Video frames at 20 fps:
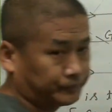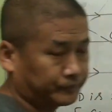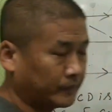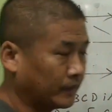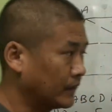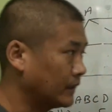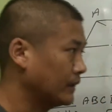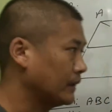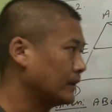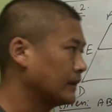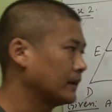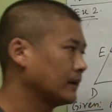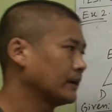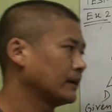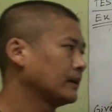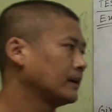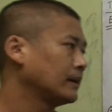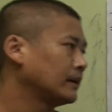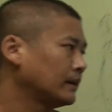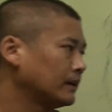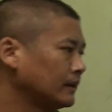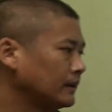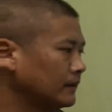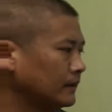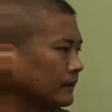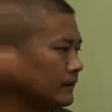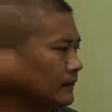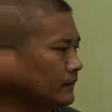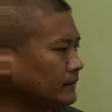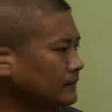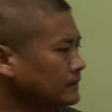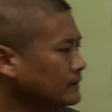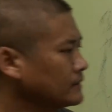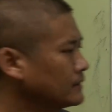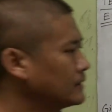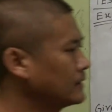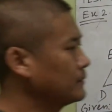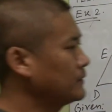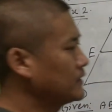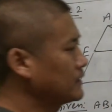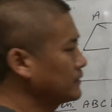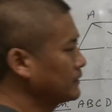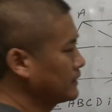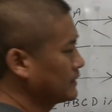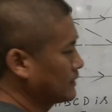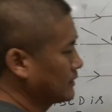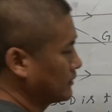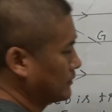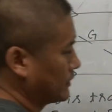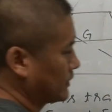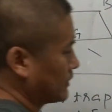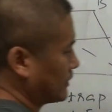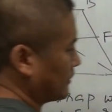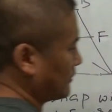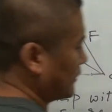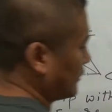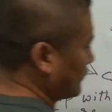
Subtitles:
Okay. Let's just keep this one as equation number